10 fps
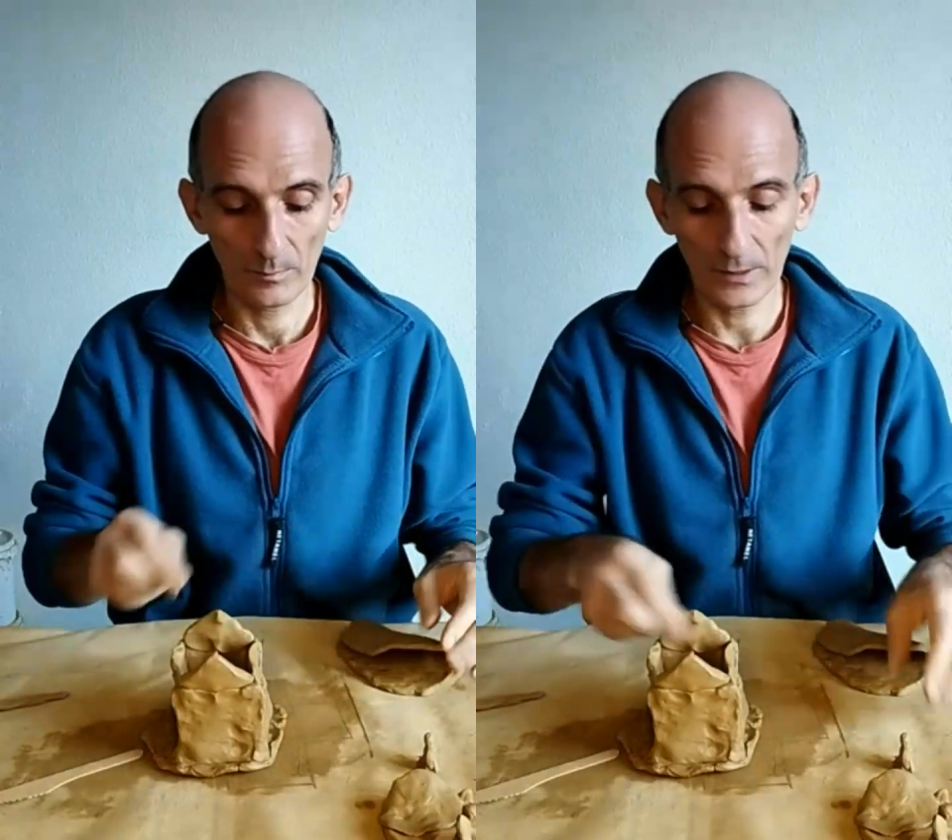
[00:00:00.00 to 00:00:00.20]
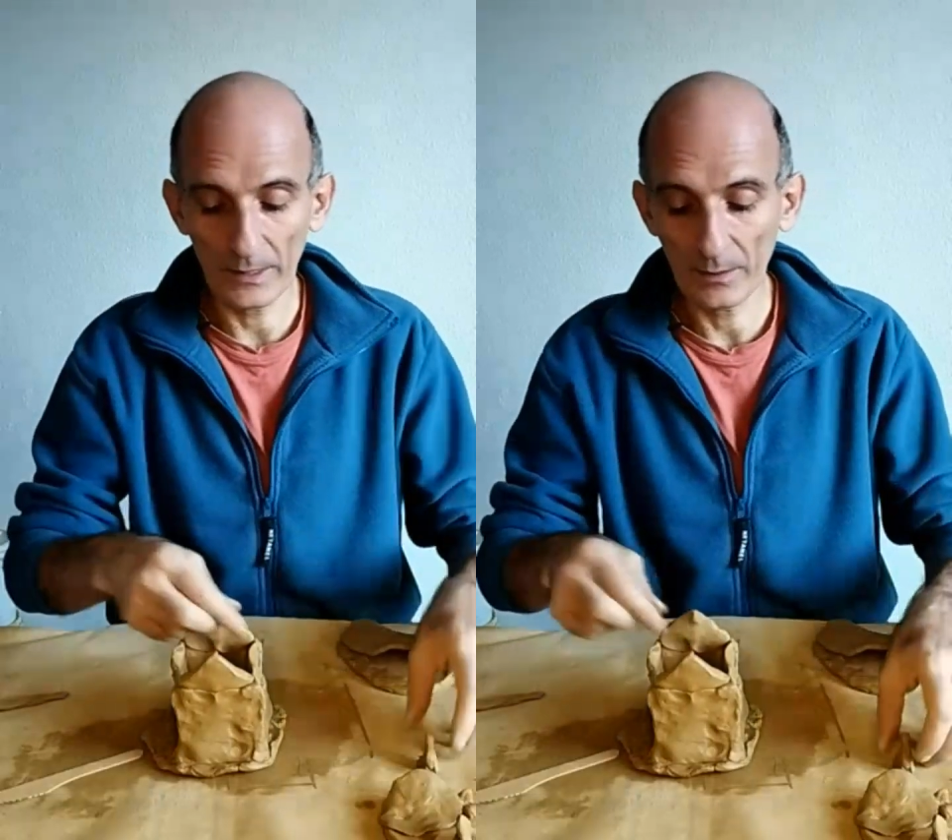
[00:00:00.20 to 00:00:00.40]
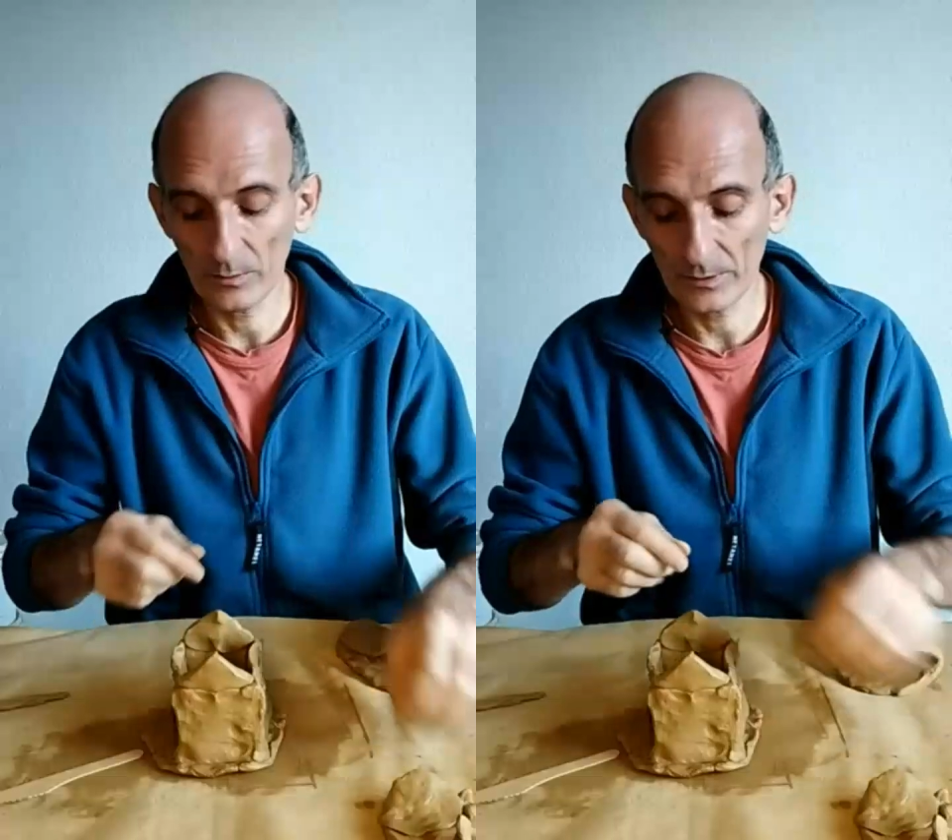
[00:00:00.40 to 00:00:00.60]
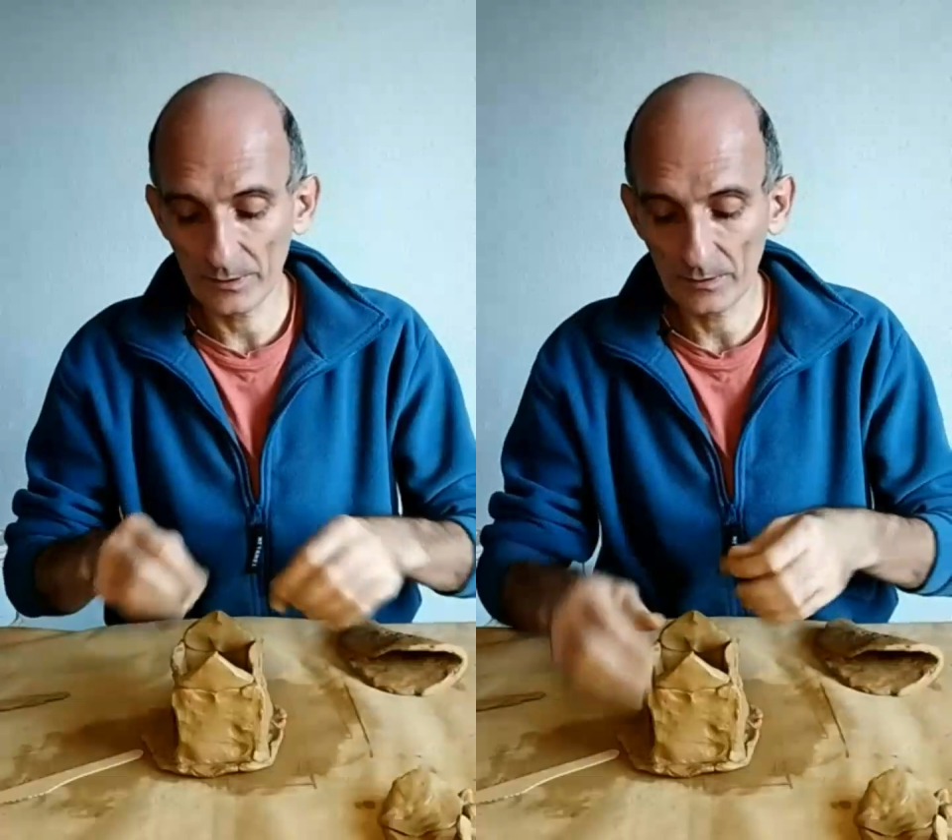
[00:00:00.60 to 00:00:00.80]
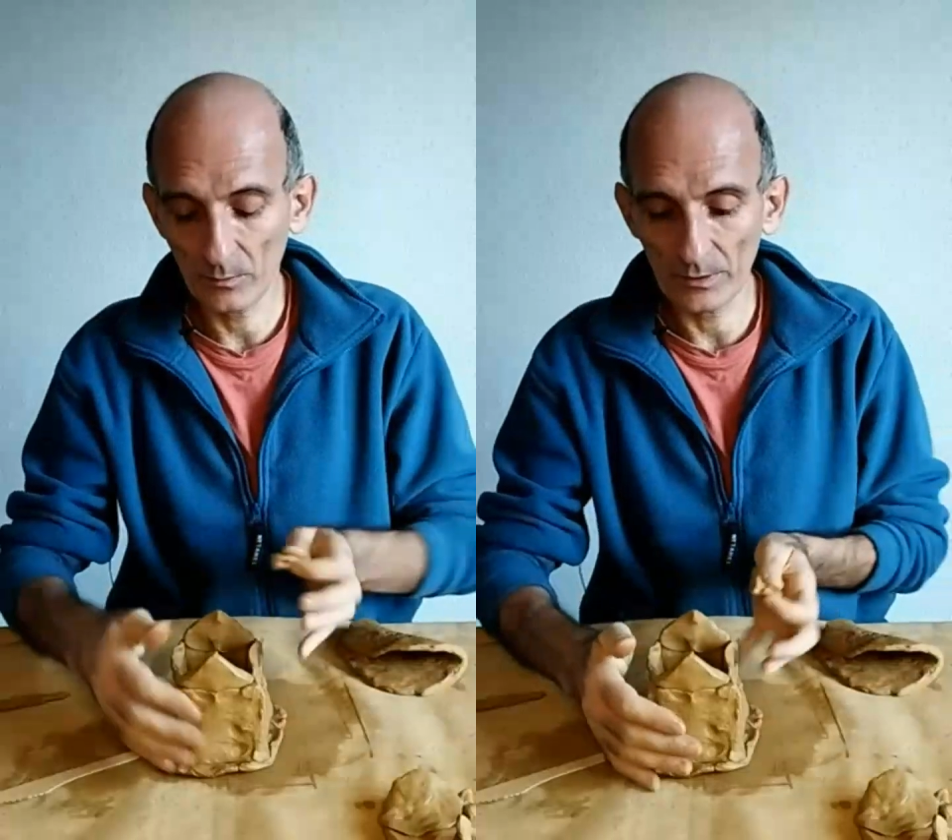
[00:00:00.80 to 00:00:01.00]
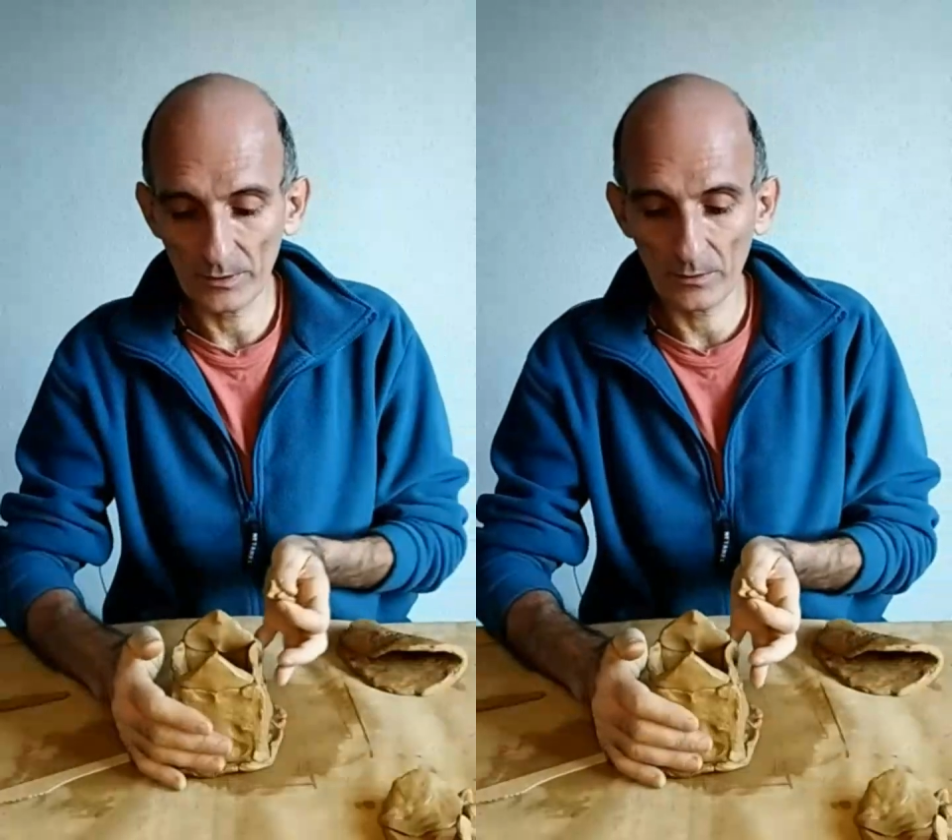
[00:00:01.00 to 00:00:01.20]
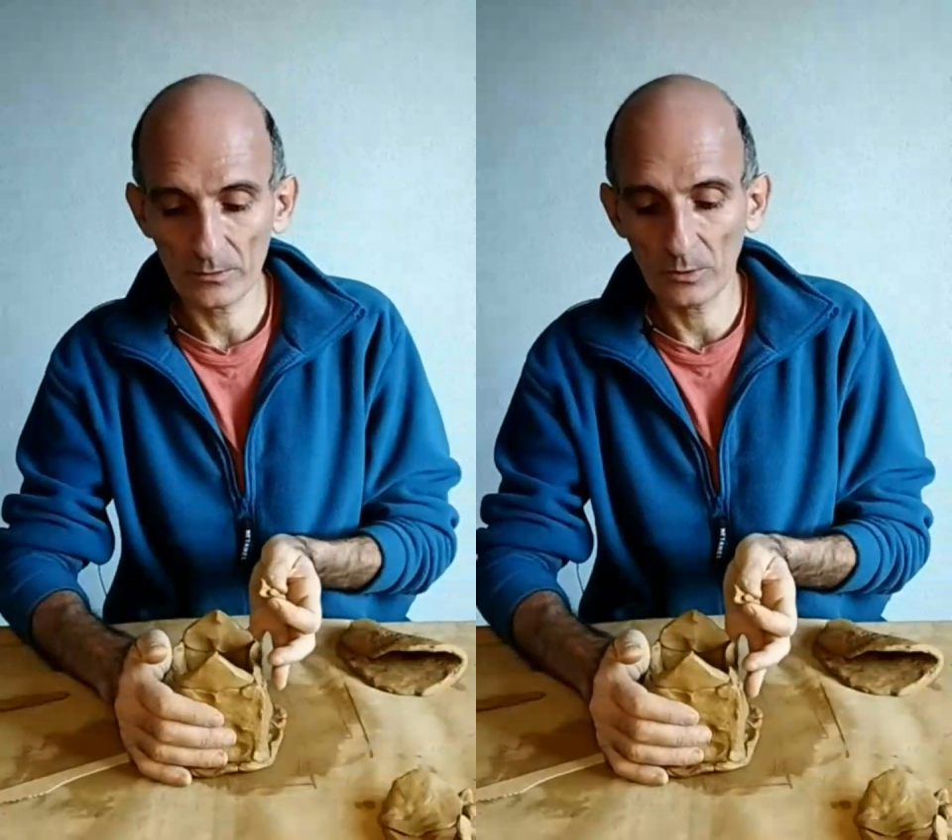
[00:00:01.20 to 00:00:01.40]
play with your